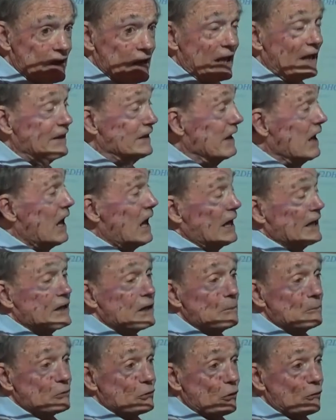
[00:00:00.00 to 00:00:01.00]
And the i
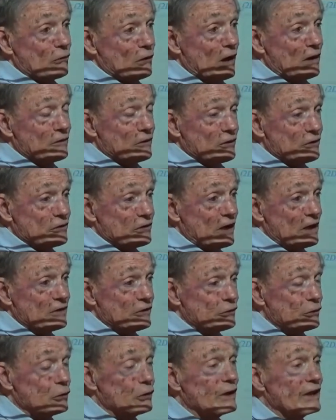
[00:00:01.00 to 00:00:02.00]
comes over on this side,
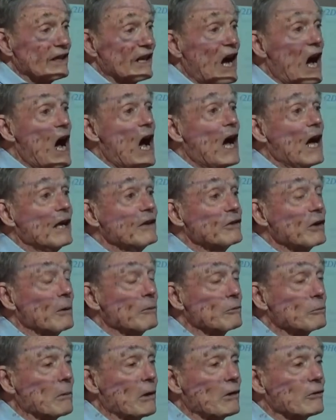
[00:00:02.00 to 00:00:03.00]
so you get i
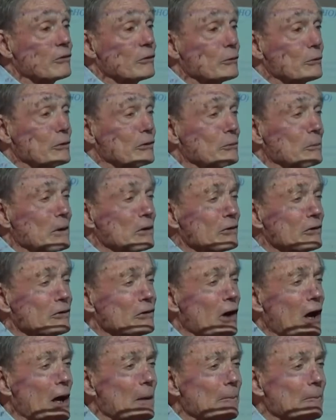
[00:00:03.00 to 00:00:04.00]
times partial respect to
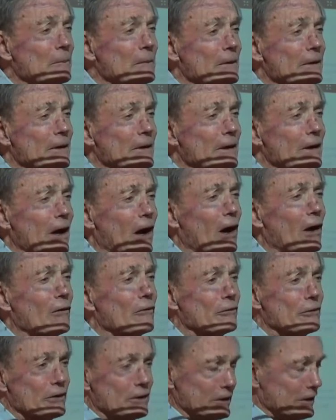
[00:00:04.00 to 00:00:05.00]
time
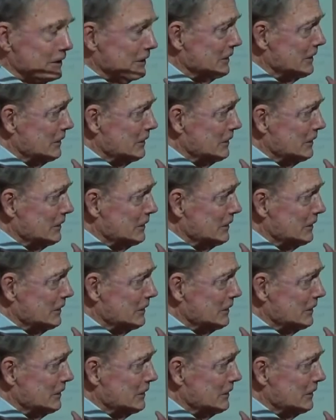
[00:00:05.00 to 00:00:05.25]
of the